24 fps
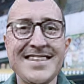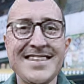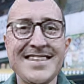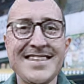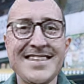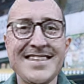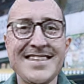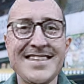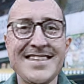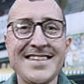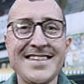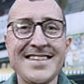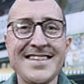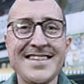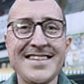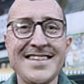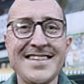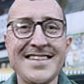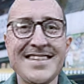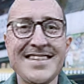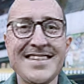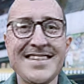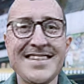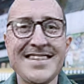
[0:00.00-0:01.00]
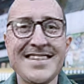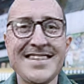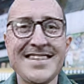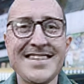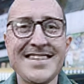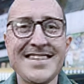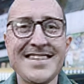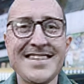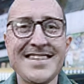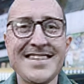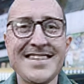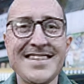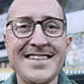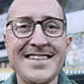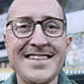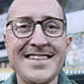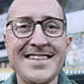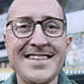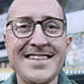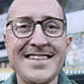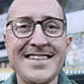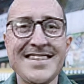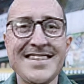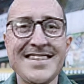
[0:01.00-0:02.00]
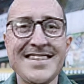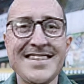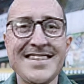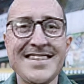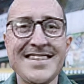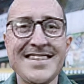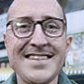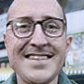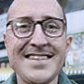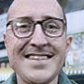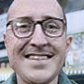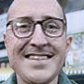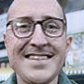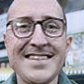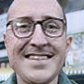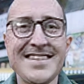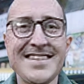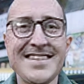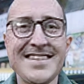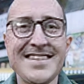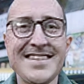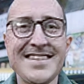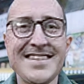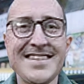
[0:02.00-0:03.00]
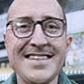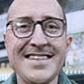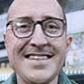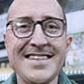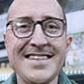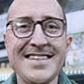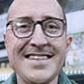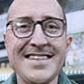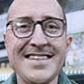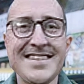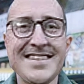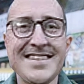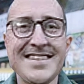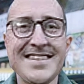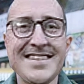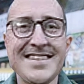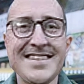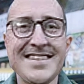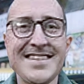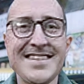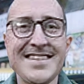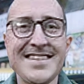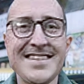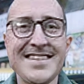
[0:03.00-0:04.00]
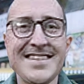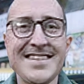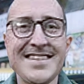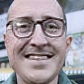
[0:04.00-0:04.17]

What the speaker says: This person isn't speaking.